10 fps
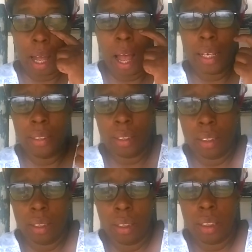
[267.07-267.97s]
I
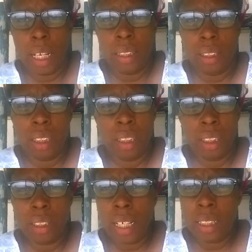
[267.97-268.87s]
did taste it. It
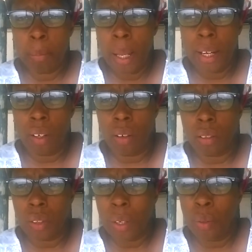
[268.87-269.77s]
didn't taste bad at all,
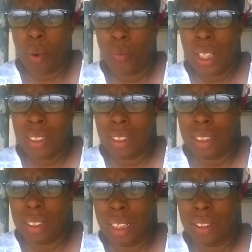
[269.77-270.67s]
so I don't know if that's his
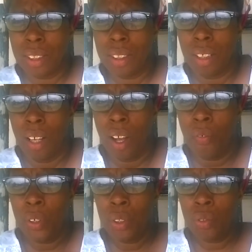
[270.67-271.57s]
intention
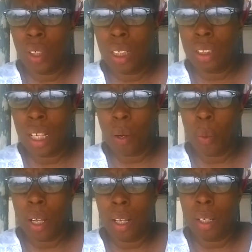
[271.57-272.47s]
for you to drink it that
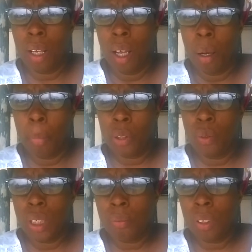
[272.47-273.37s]
way. But
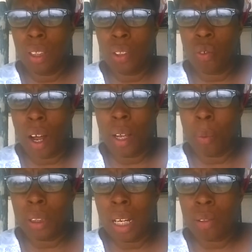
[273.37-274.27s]
you definitely can try it
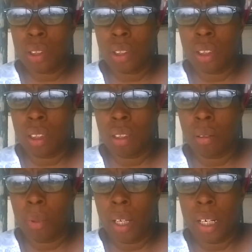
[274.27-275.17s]
without sugar,
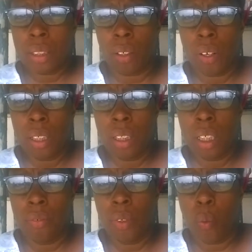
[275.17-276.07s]
and that's a great
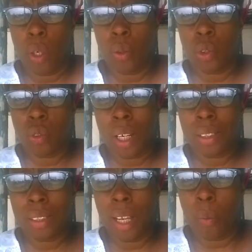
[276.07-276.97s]
thing if you're one who's trying to stay